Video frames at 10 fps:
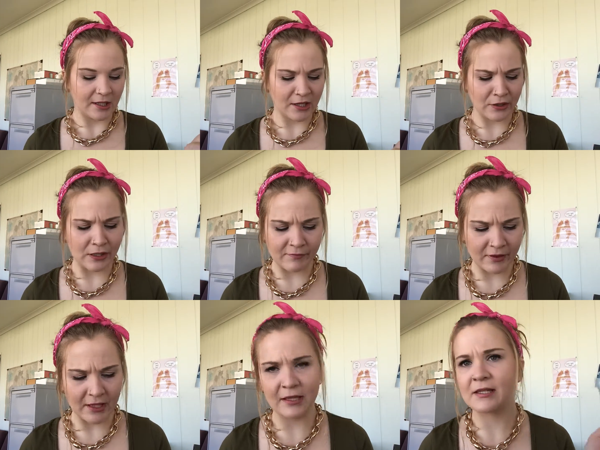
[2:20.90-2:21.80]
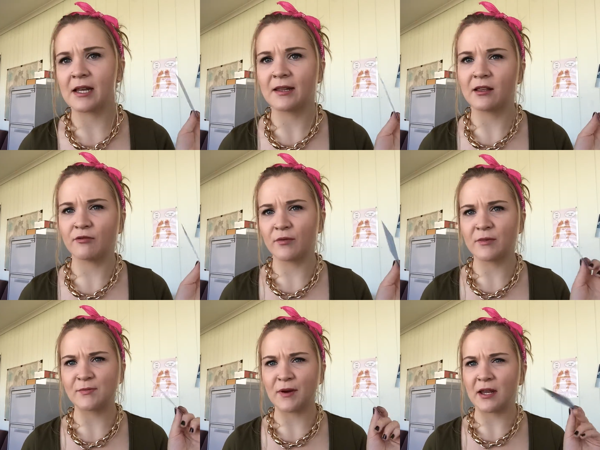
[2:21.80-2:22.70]
I don't even think there's anything from
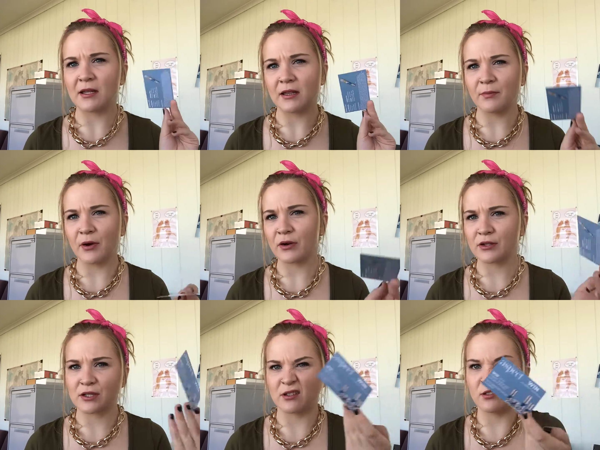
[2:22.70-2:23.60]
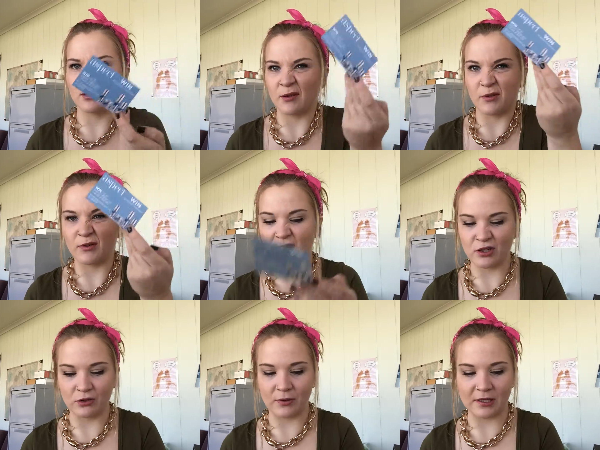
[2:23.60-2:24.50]
this brand in the box, so I'm not really
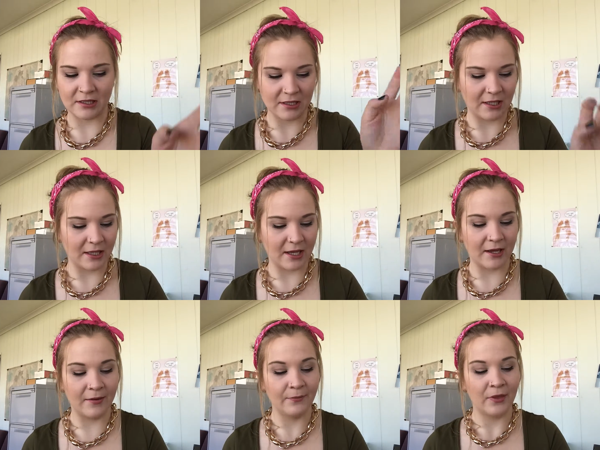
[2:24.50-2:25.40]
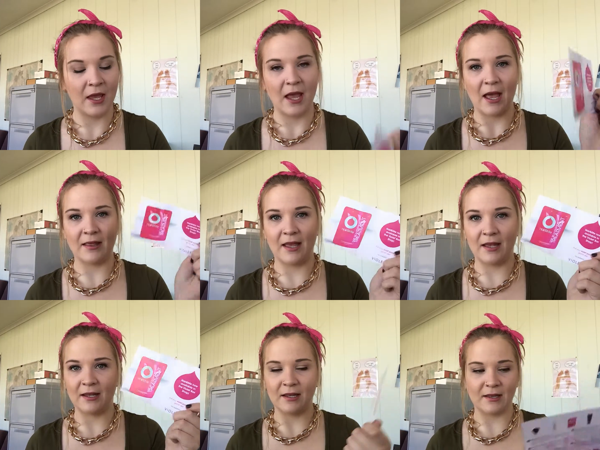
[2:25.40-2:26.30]
sure what's in there. And
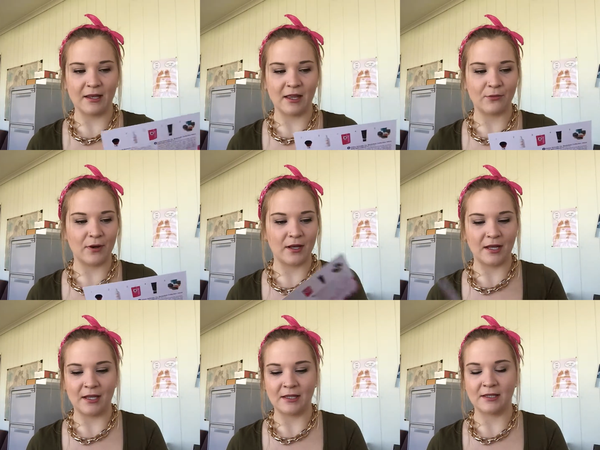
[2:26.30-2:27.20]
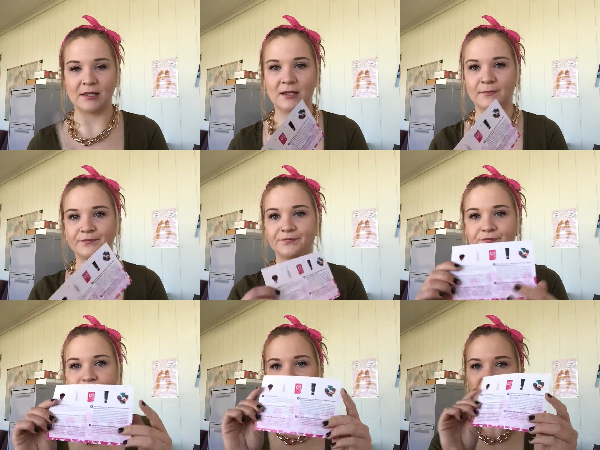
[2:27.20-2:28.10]
then the other one is
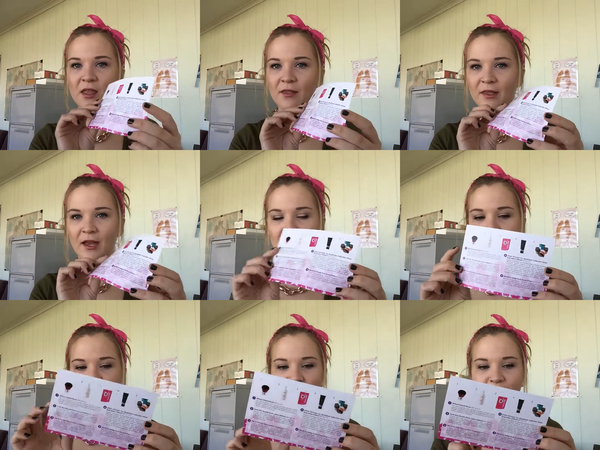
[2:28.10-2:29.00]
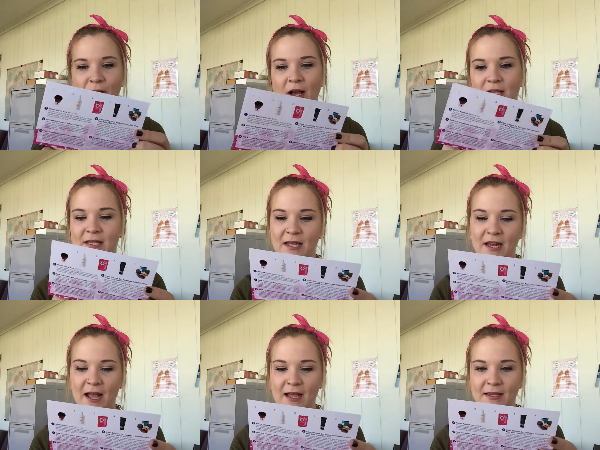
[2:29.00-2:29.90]
the card with the products, and
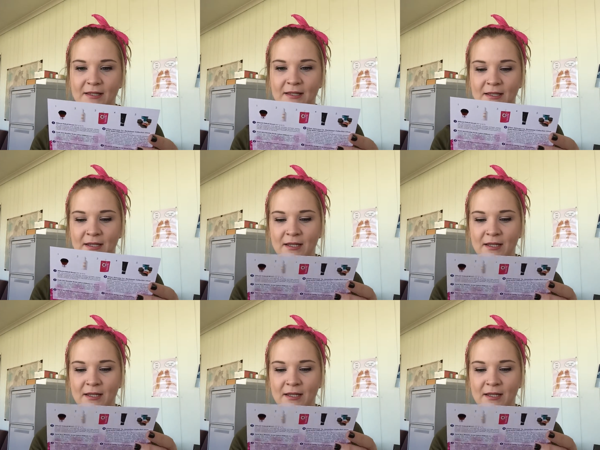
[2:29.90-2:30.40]
it has